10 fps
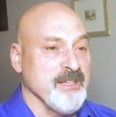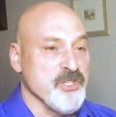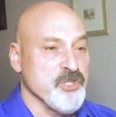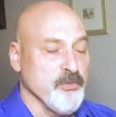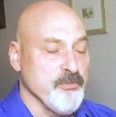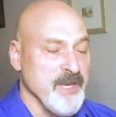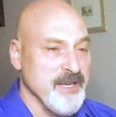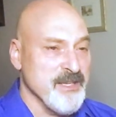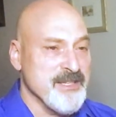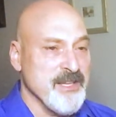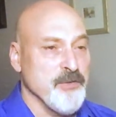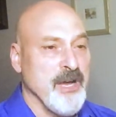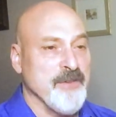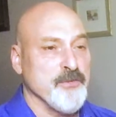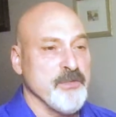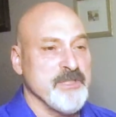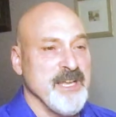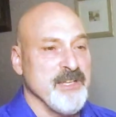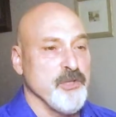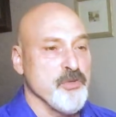additional meetings that you have to attend.